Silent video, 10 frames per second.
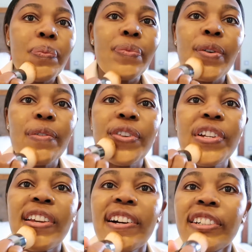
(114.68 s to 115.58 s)
of the
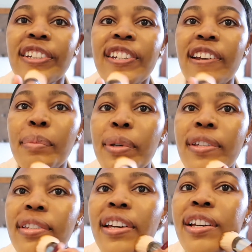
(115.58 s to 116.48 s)
darker shade,
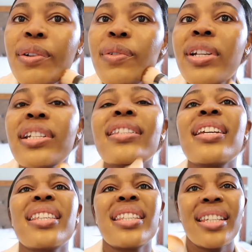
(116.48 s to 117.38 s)
because I can already
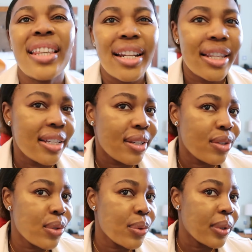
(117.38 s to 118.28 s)
see that this is
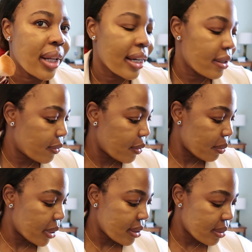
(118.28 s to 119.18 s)
too light for
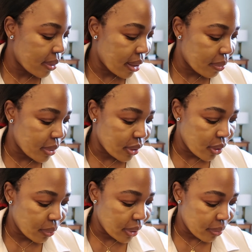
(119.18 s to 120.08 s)
me. So I will
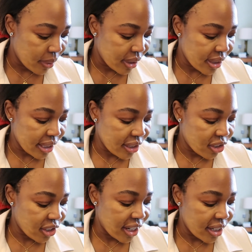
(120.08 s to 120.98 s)
go in with a darker
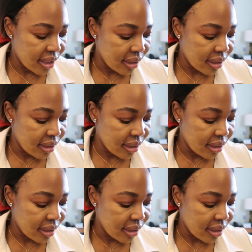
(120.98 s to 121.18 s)
shade,